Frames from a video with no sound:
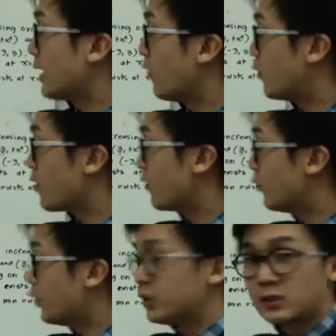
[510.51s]
Now for the
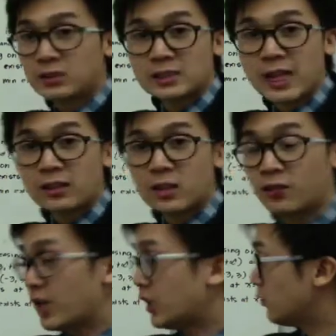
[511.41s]
first set
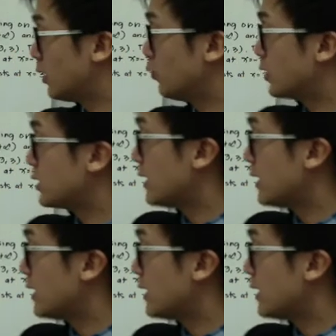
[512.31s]
of interval, which is